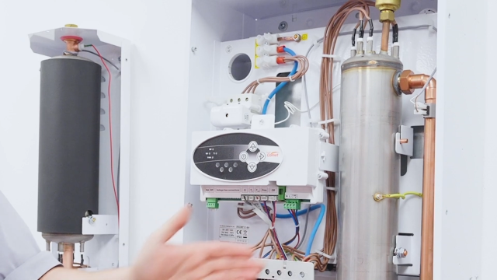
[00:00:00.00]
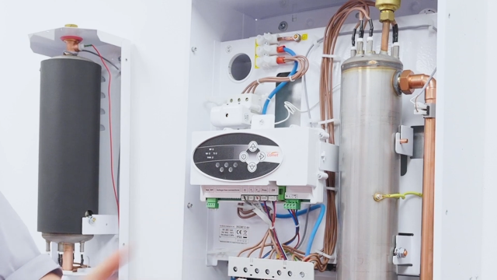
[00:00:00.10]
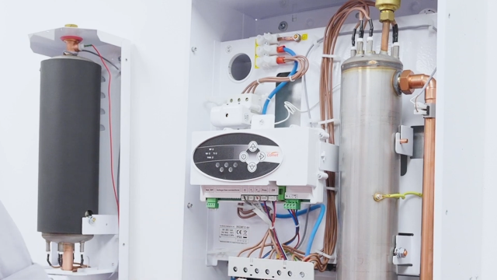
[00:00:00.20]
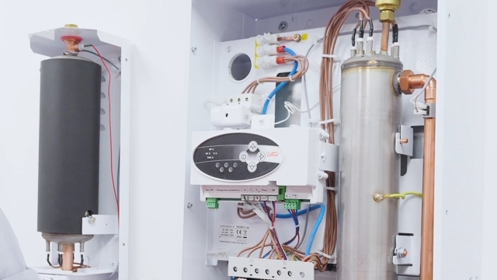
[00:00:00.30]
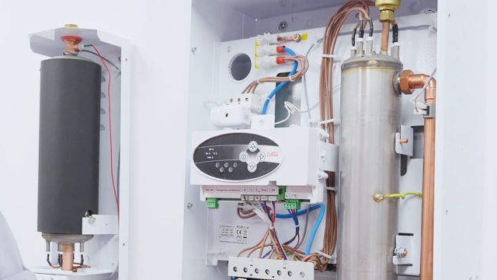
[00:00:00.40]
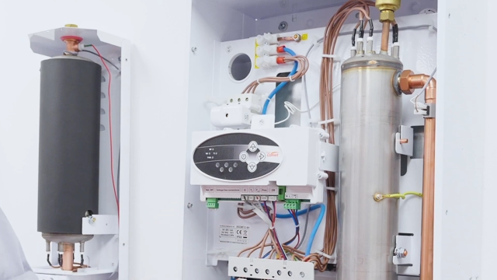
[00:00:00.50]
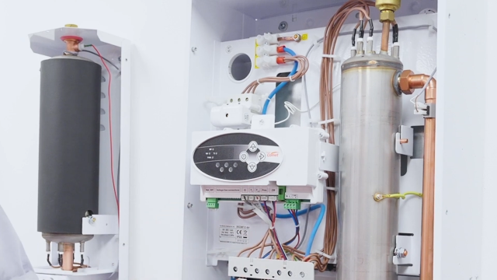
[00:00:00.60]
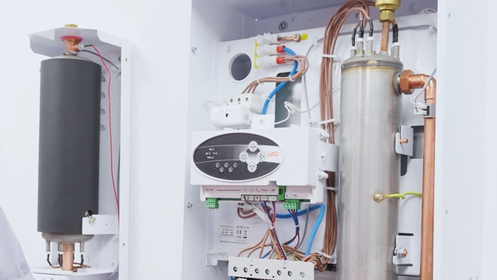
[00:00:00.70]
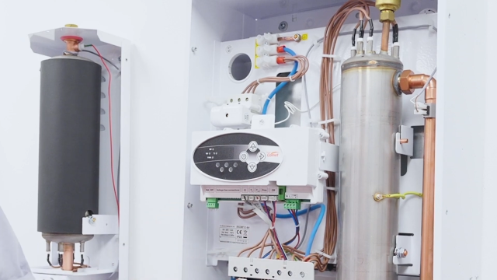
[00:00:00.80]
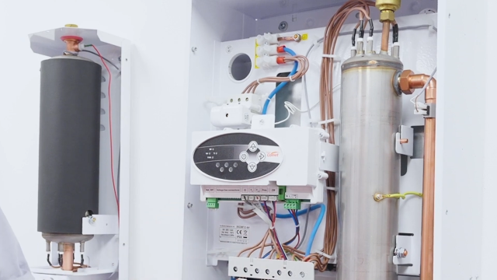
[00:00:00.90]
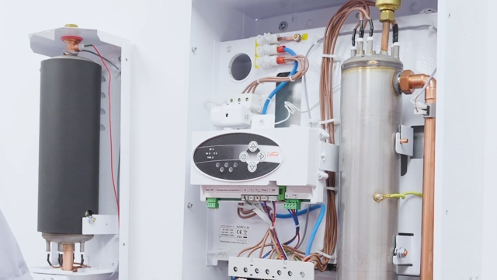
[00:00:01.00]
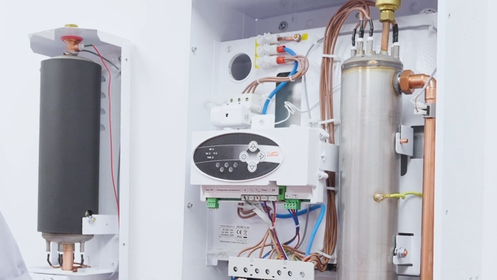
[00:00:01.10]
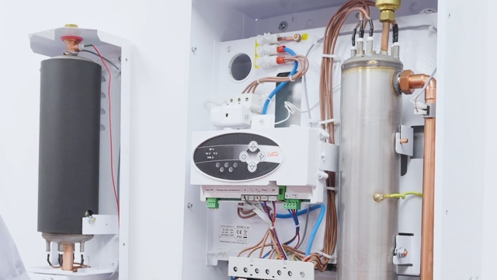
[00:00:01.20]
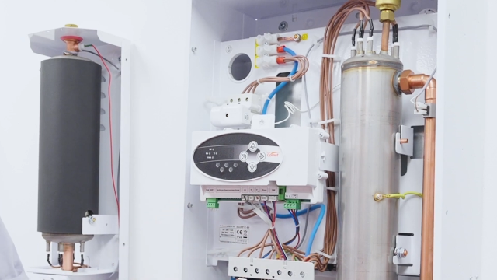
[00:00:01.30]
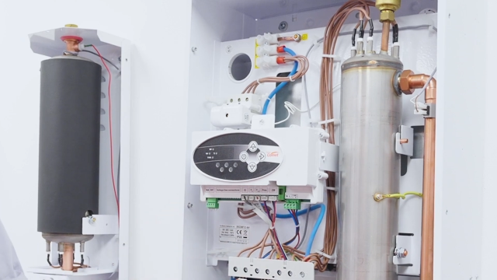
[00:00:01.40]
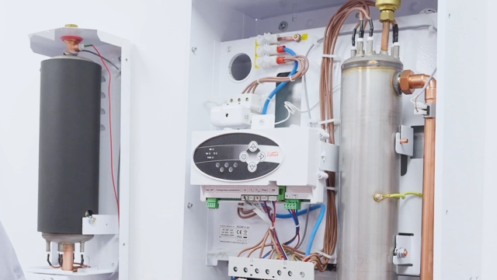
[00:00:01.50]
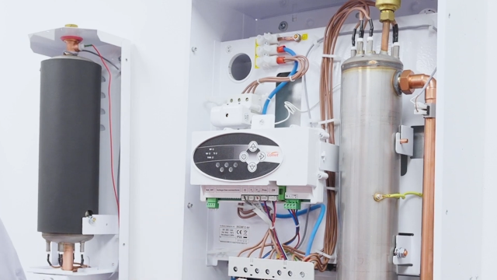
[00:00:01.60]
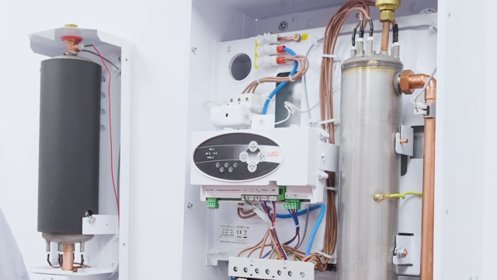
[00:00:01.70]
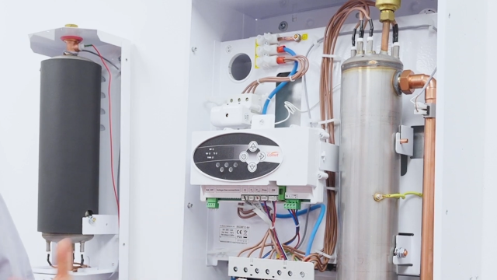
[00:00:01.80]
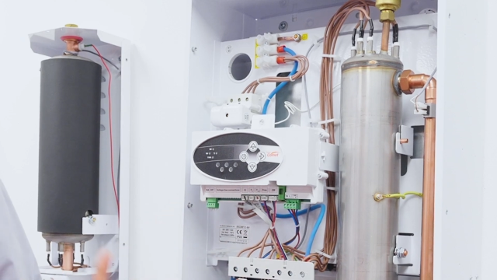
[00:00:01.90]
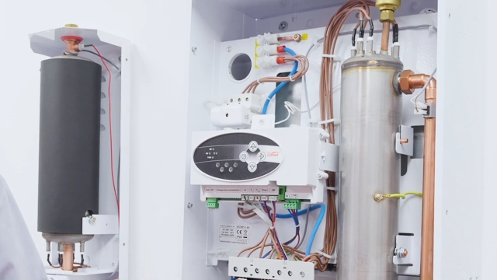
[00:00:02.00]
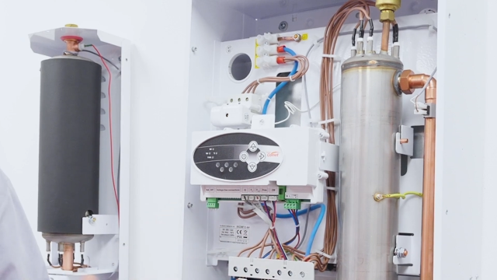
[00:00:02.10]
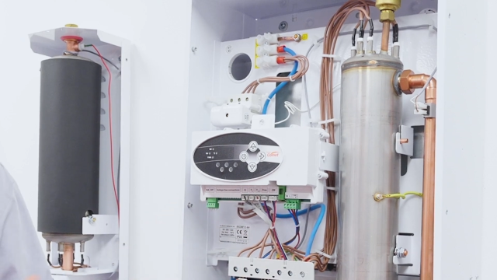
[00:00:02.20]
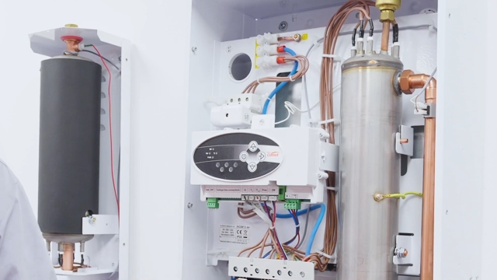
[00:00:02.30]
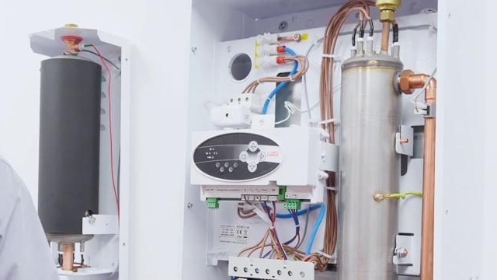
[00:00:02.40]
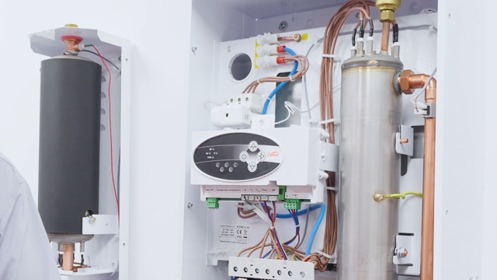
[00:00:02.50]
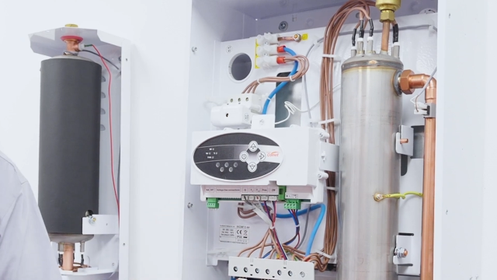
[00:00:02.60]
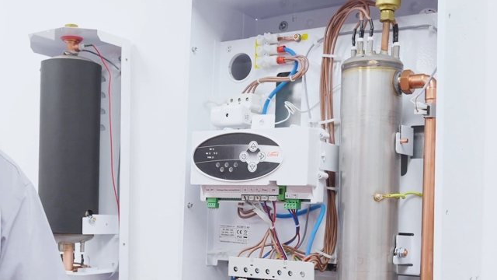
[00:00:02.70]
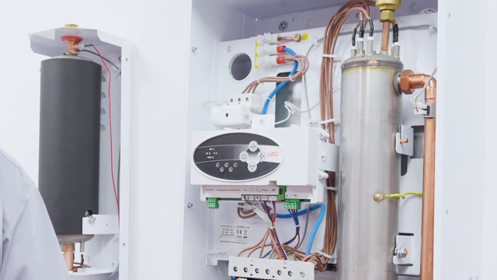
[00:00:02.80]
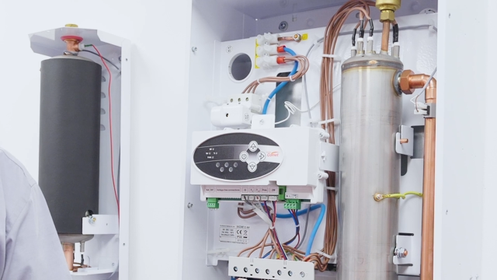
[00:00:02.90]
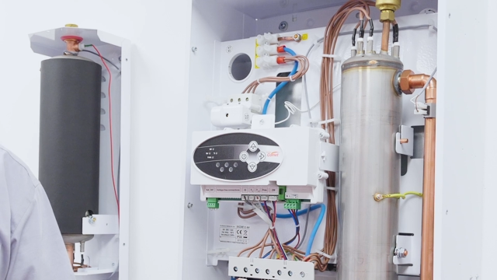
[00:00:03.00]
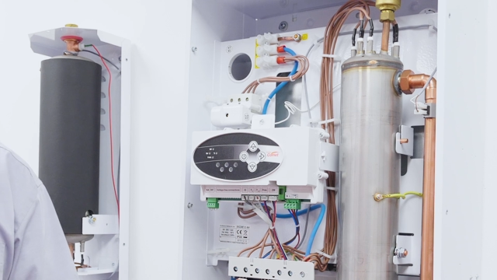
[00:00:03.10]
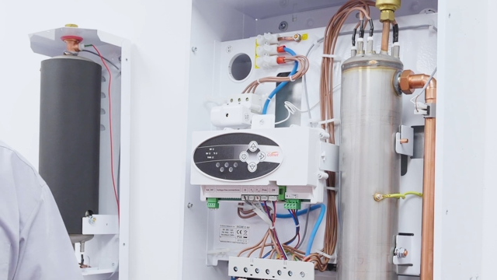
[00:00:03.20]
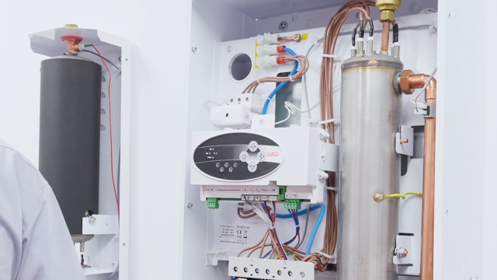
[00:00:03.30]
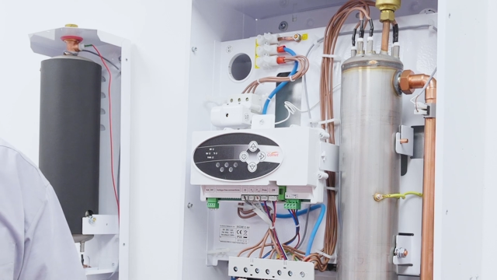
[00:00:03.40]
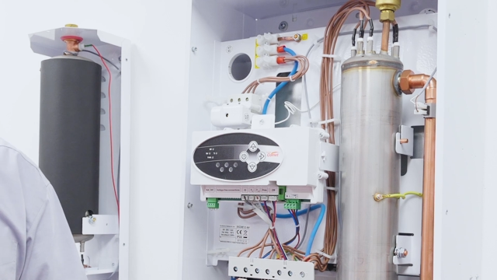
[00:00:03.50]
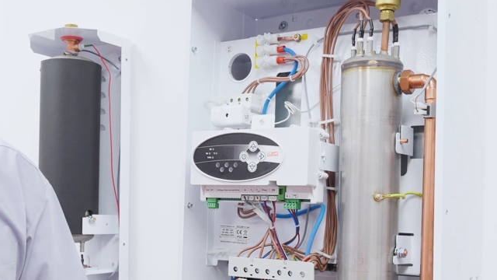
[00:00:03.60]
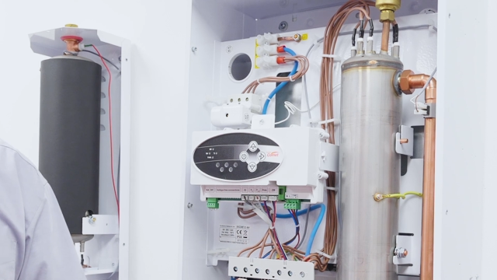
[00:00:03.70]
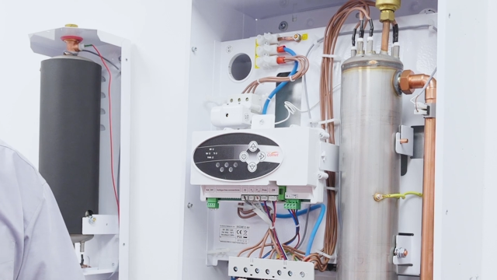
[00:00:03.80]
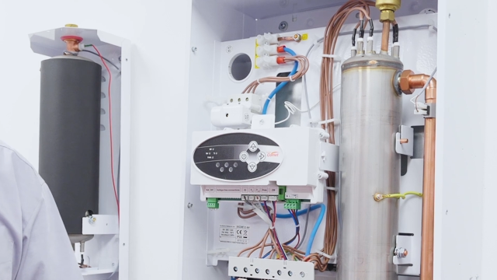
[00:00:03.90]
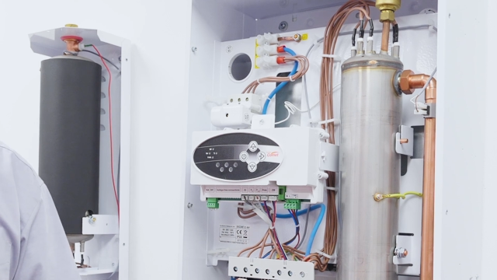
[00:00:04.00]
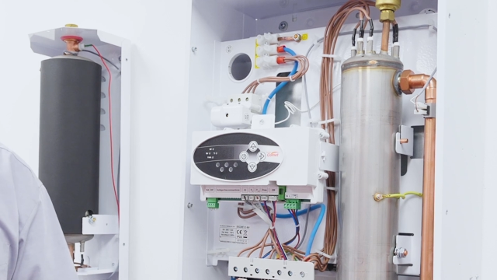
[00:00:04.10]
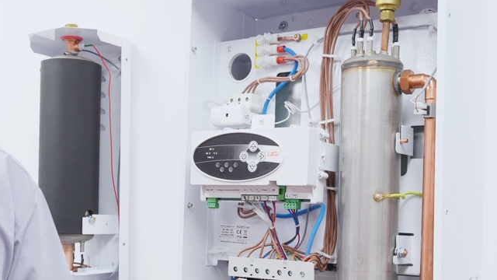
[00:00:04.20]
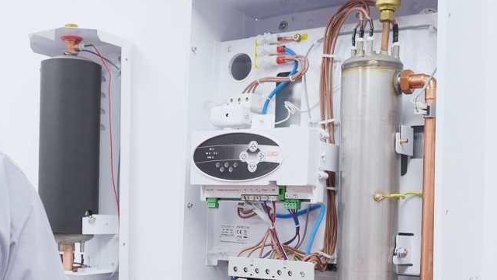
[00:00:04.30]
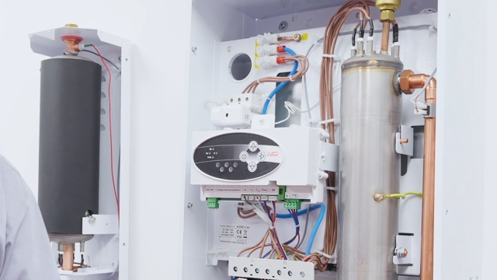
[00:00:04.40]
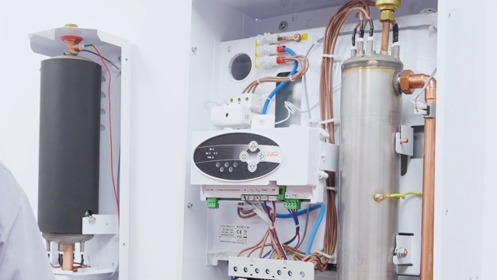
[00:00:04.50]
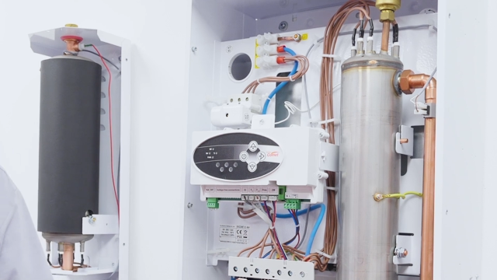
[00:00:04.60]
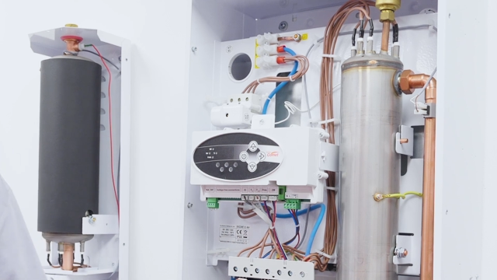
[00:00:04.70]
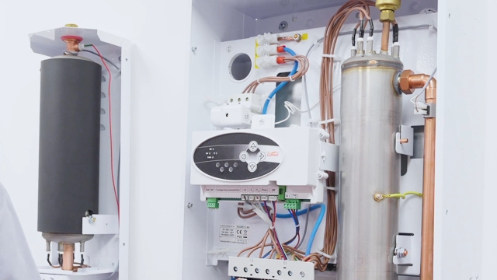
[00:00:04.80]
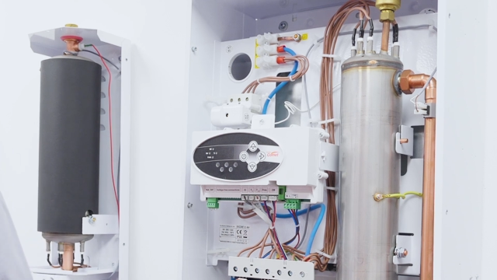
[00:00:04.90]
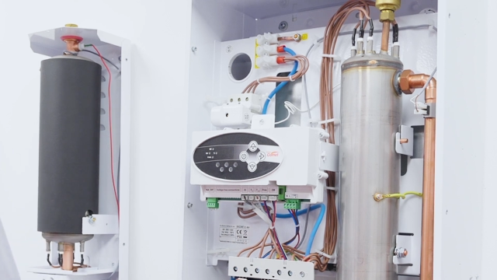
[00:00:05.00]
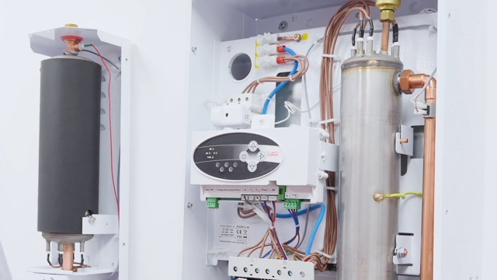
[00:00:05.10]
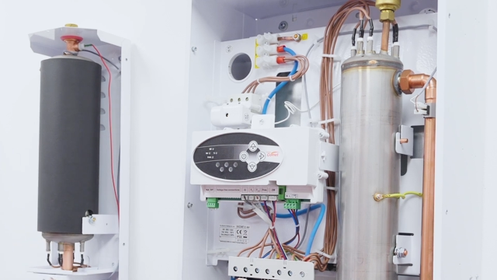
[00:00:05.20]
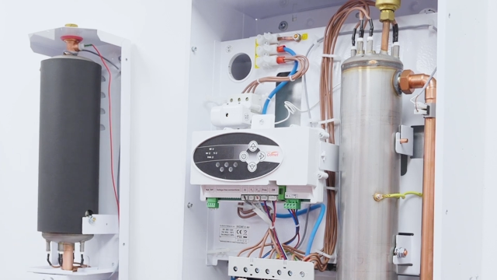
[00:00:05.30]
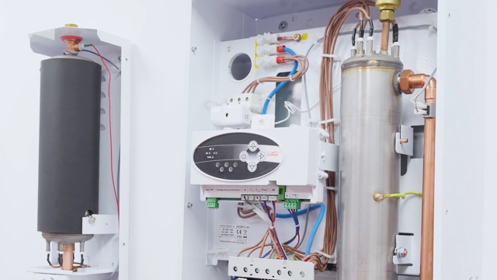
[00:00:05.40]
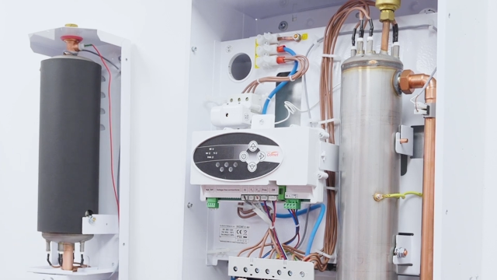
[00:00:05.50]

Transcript: (no speaker visible)